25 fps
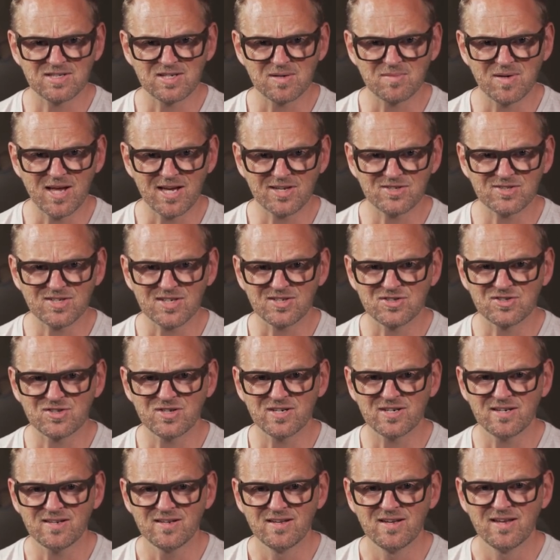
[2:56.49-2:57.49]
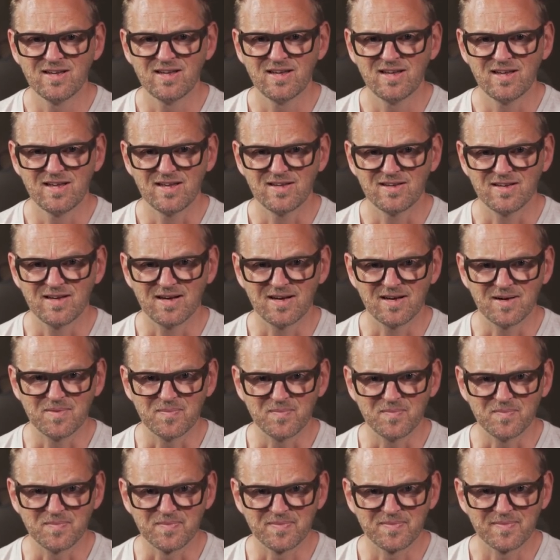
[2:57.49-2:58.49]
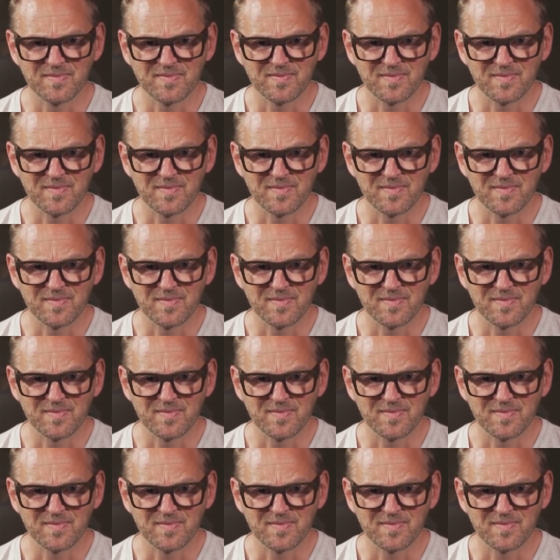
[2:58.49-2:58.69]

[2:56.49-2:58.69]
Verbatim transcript: gymnastics here. Um,